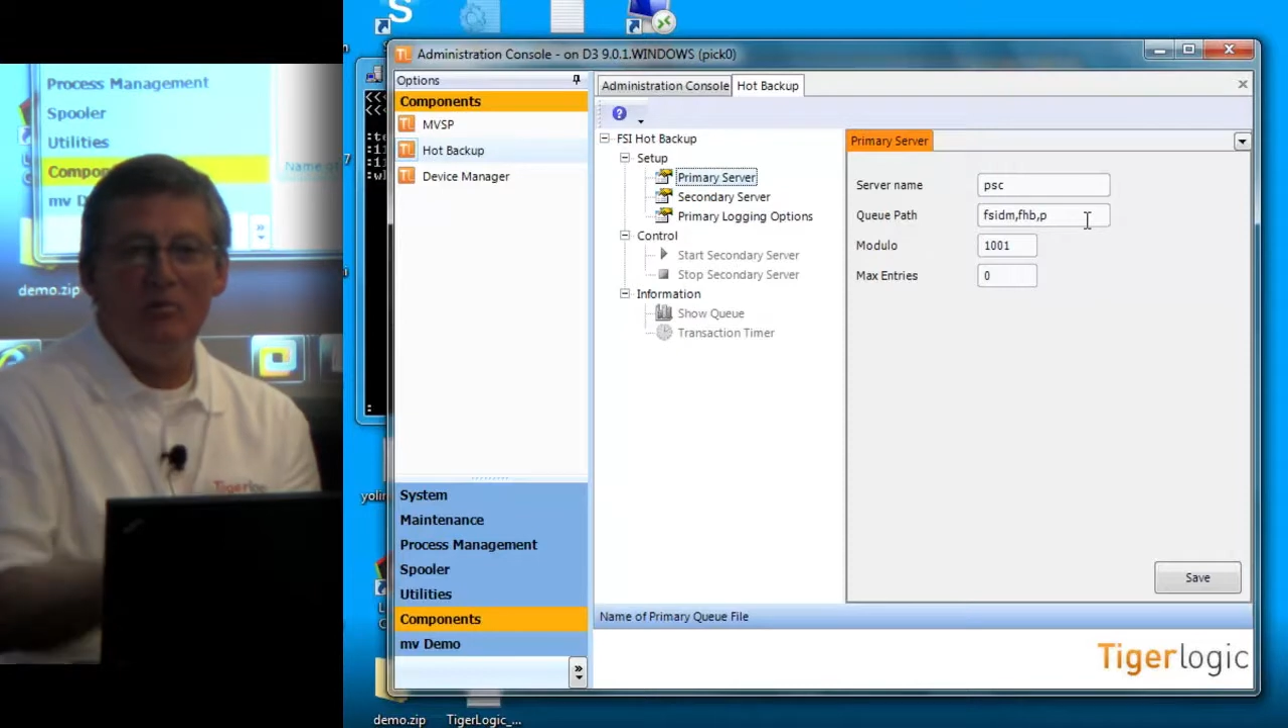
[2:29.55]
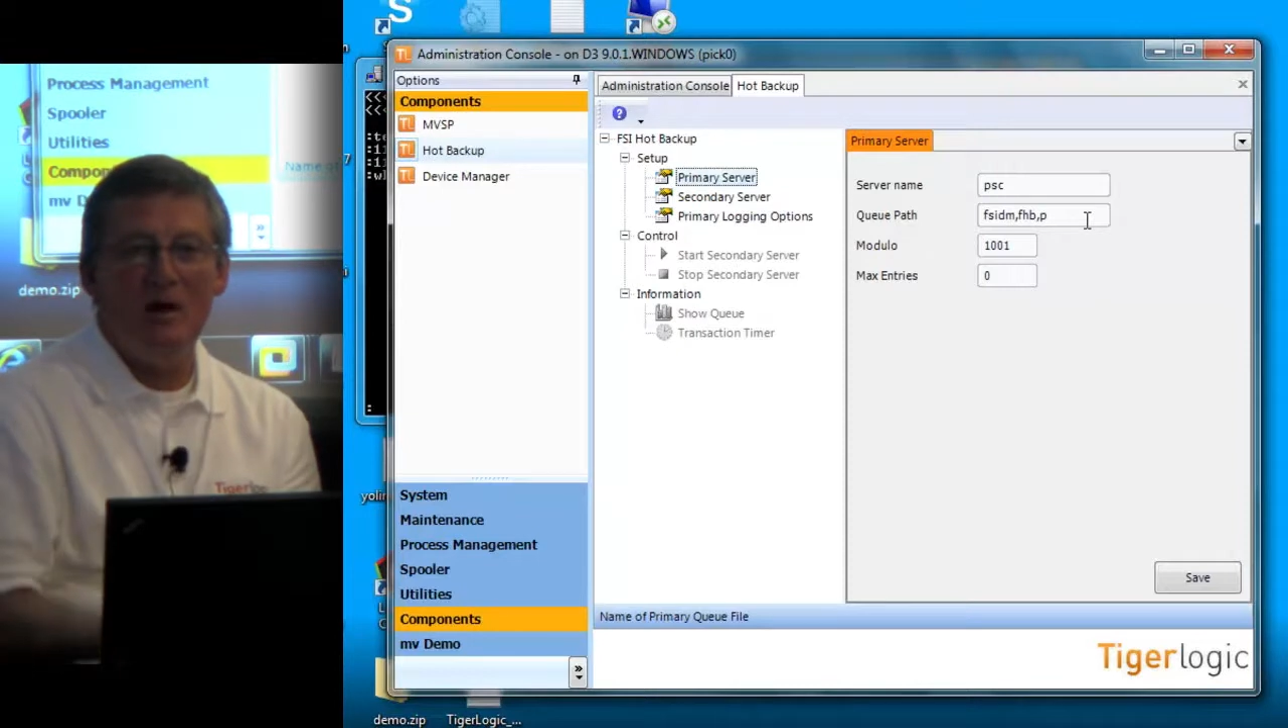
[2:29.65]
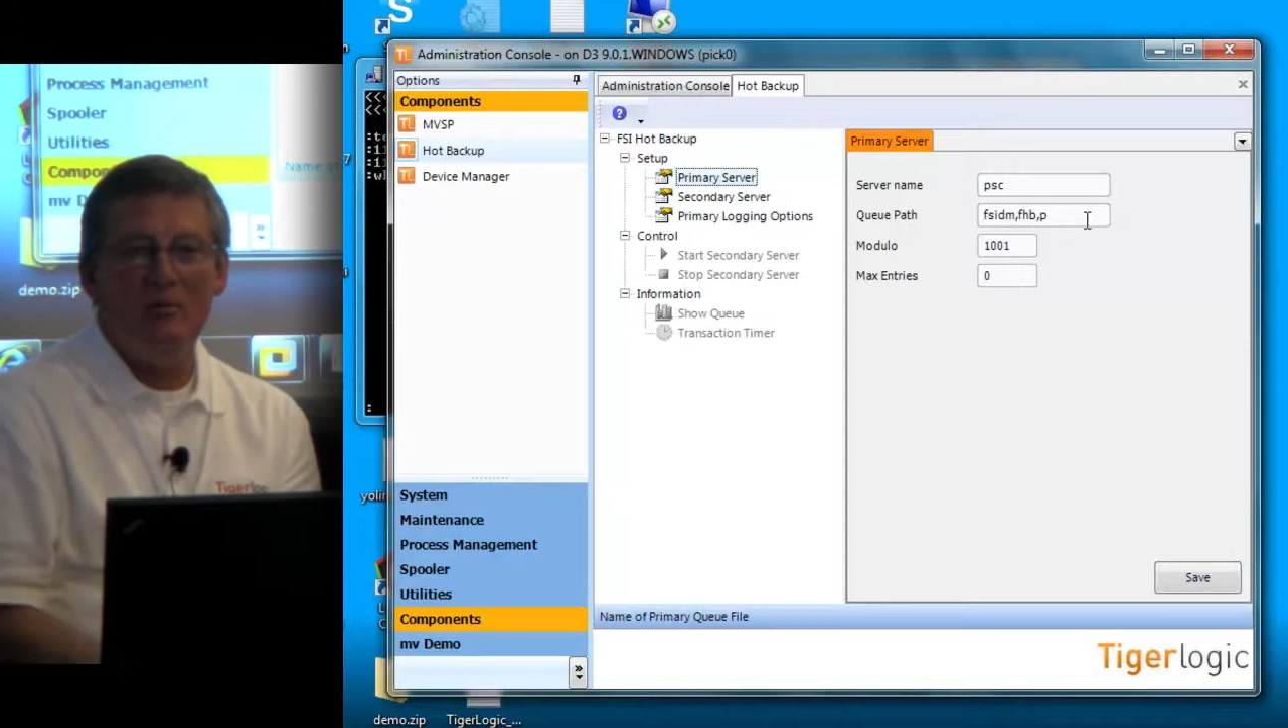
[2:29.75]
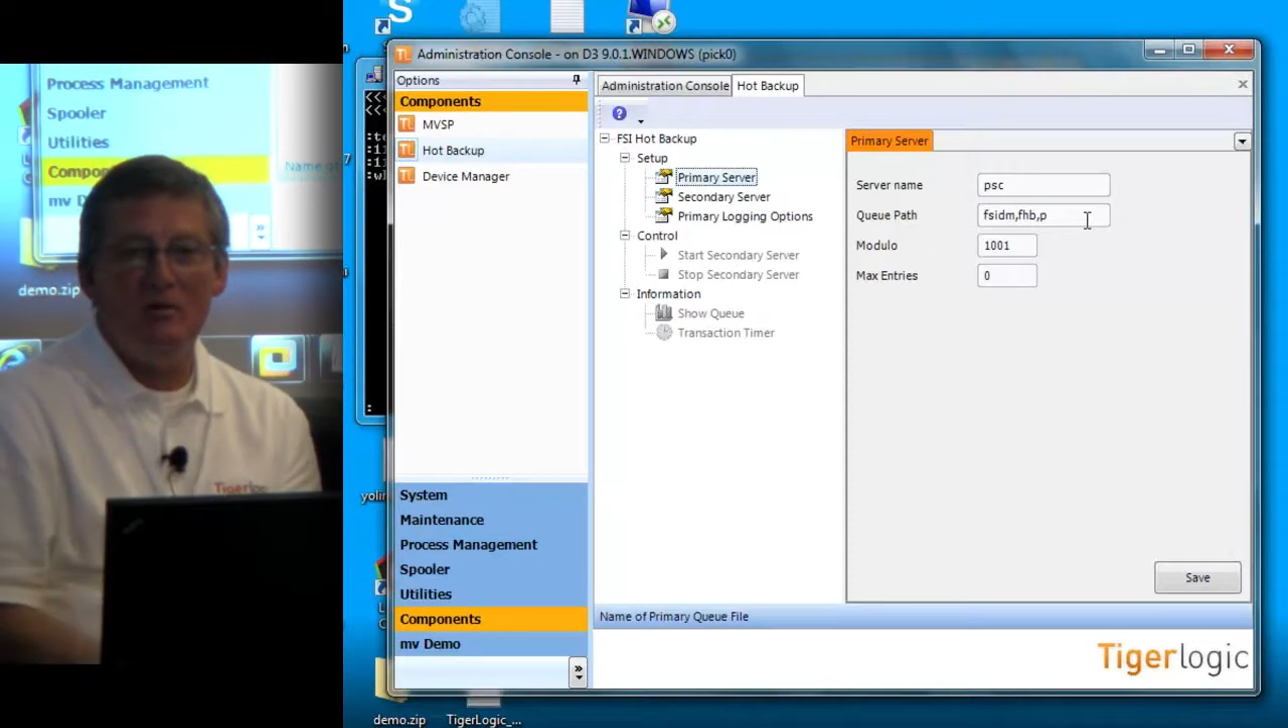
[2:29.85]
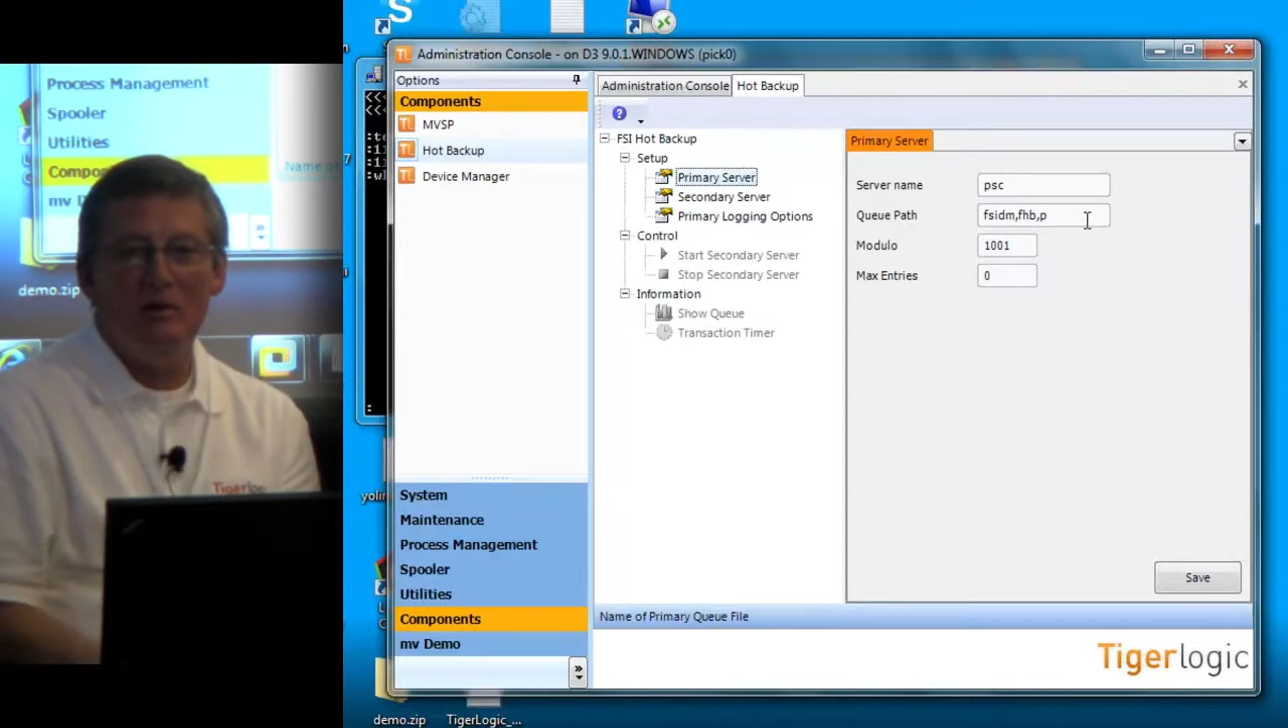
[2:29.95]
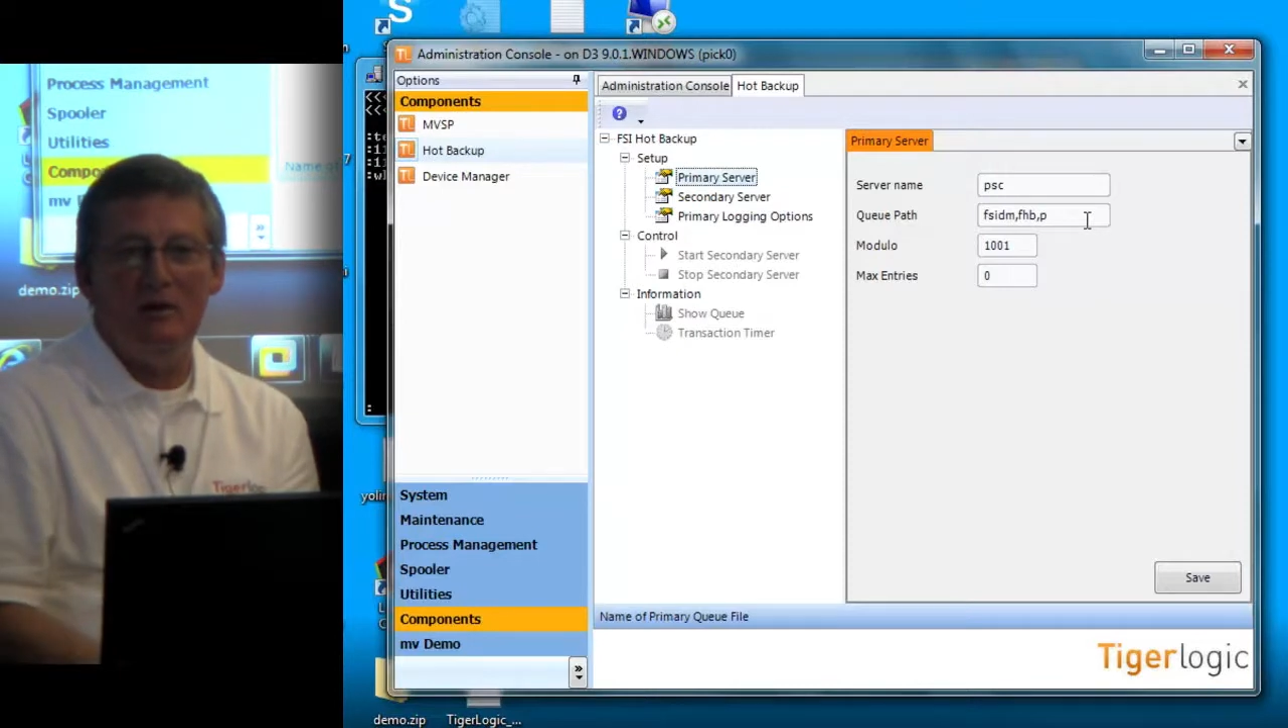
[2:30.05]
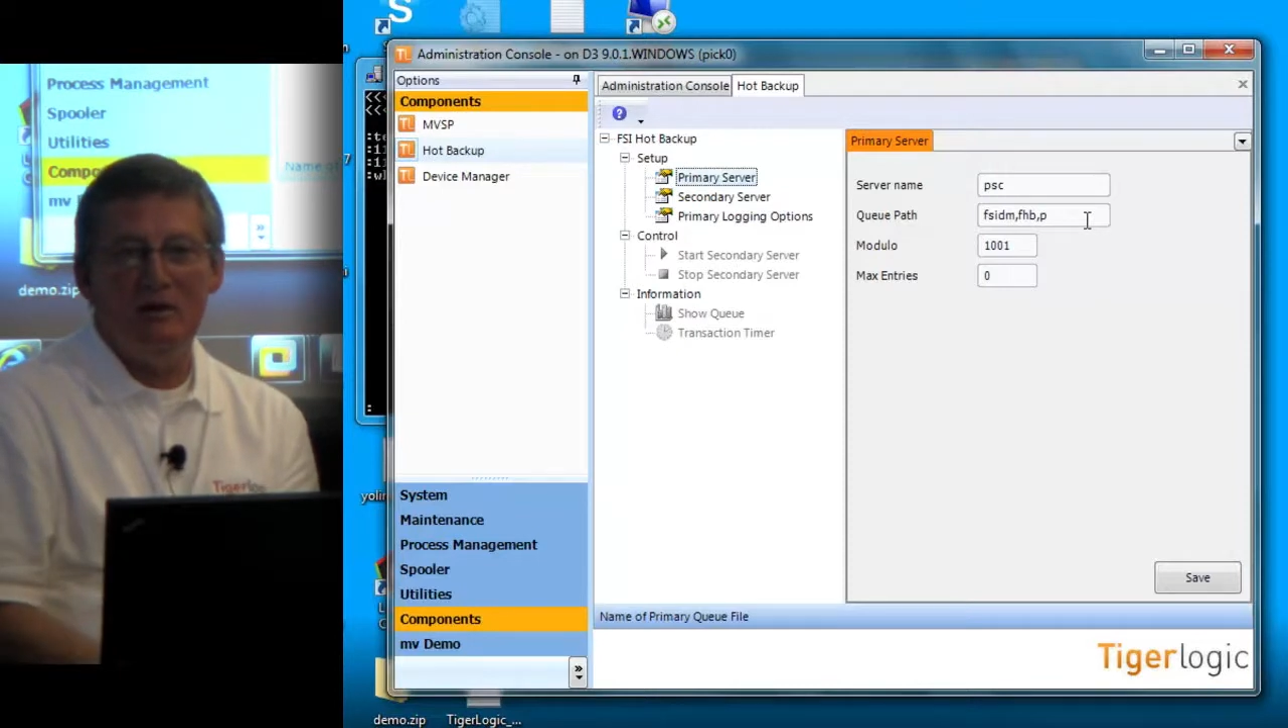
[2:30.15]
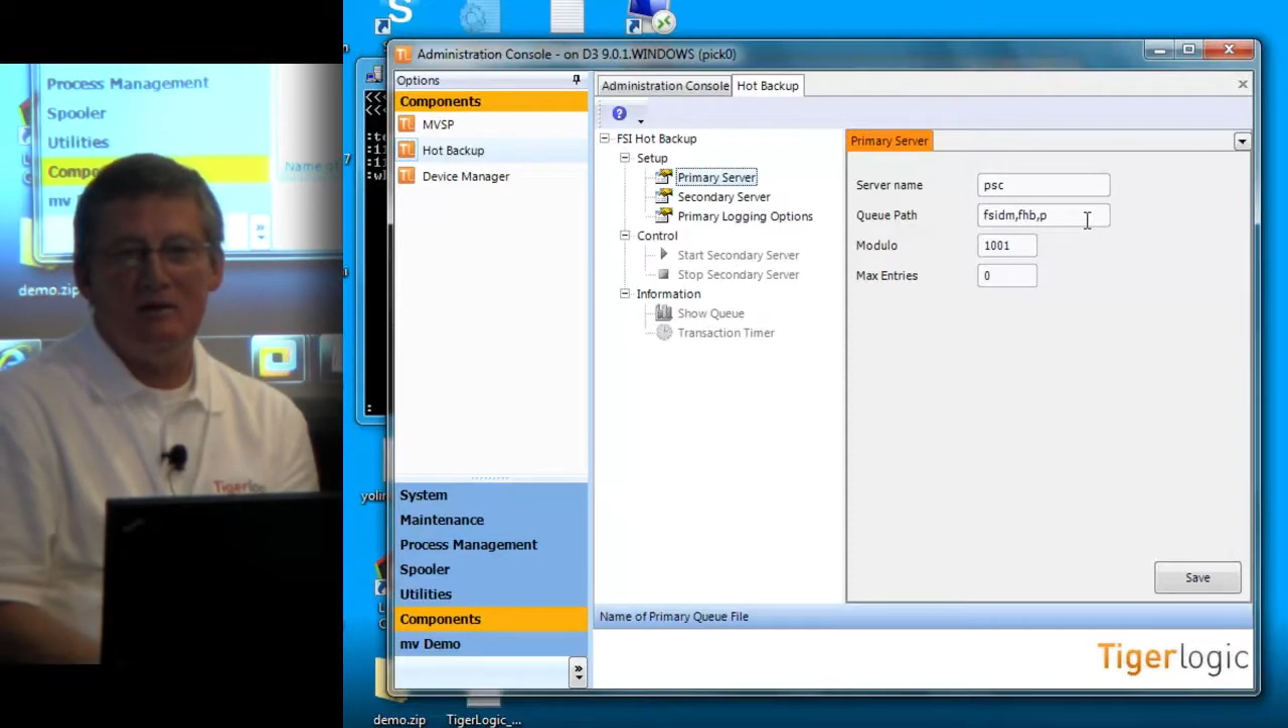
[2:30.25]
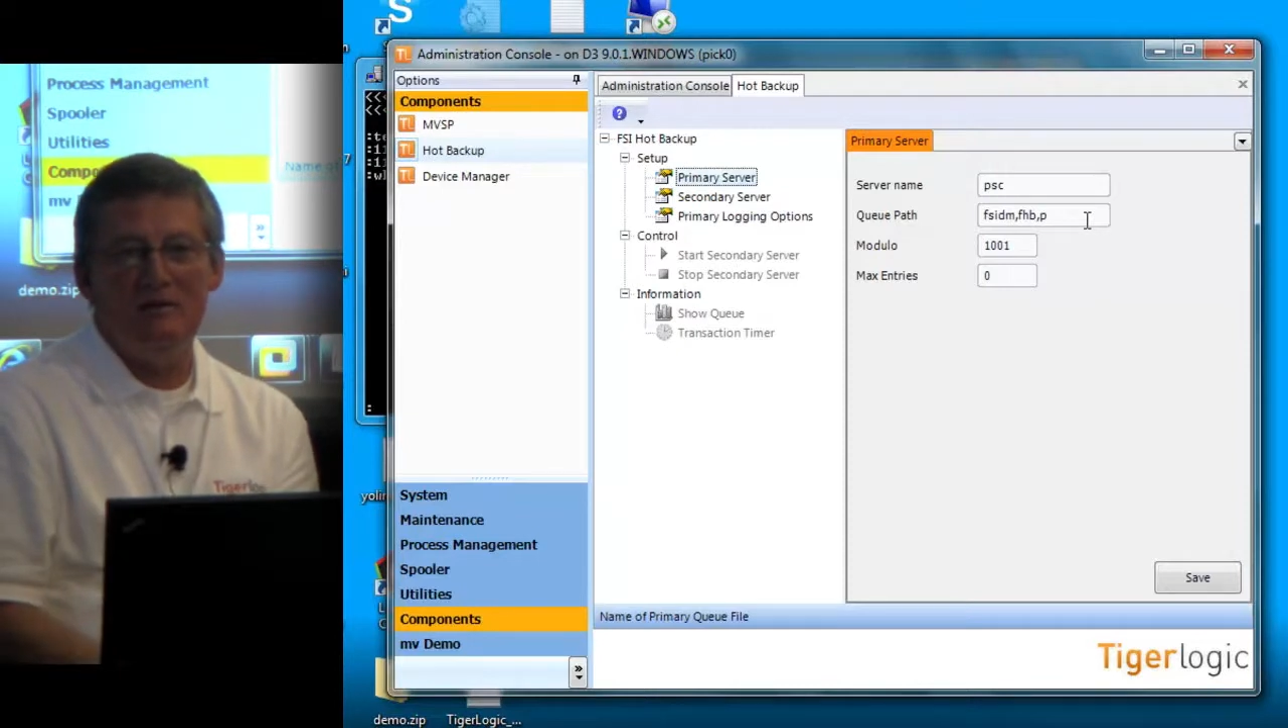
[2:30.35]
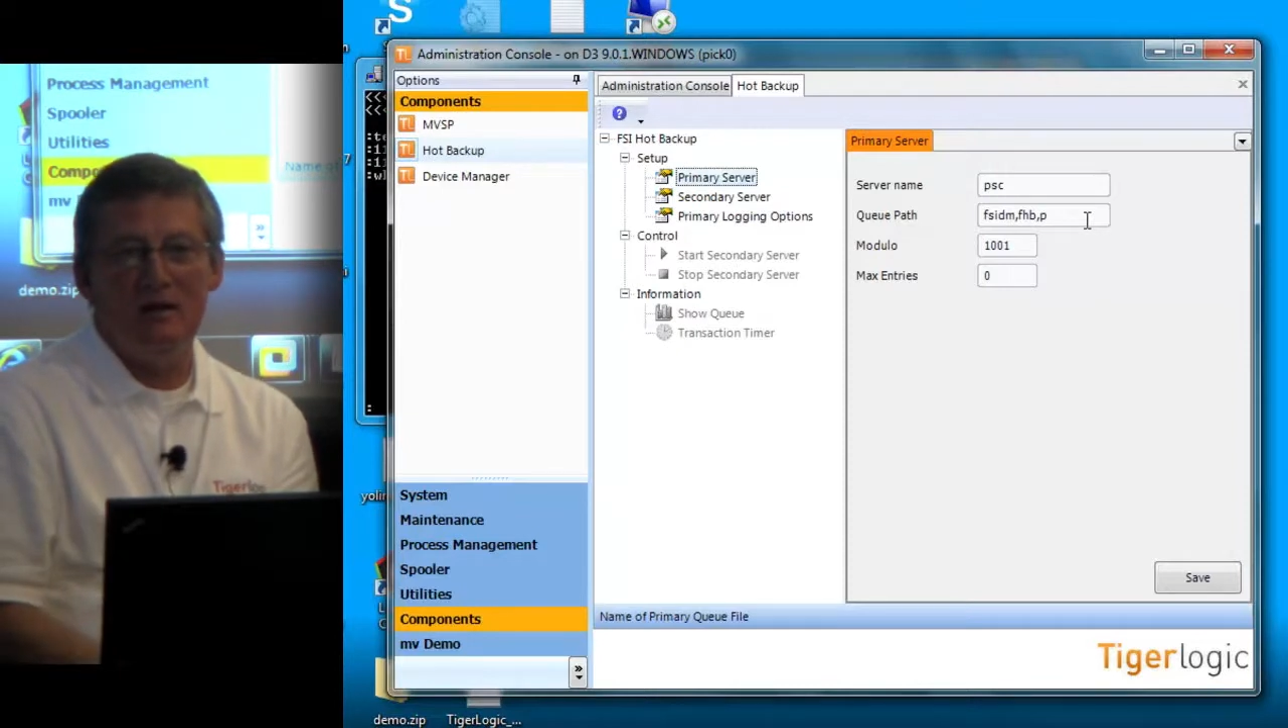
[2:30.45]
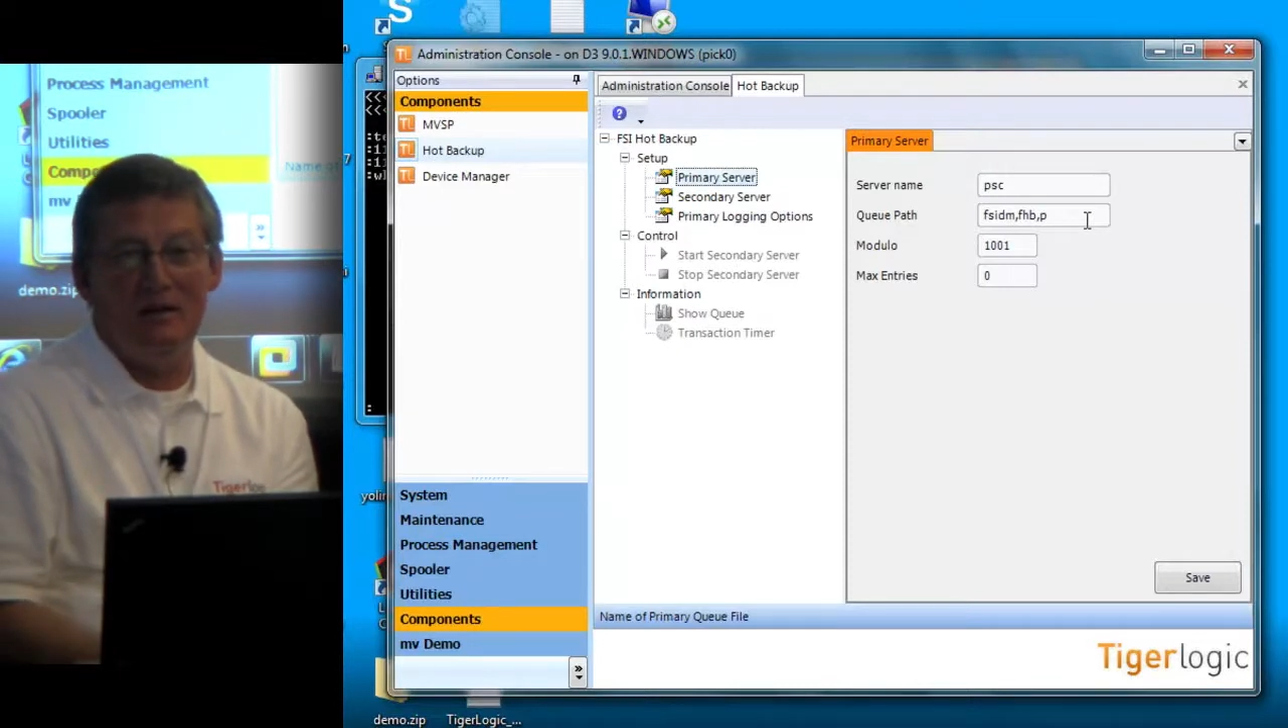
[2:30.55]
primary is,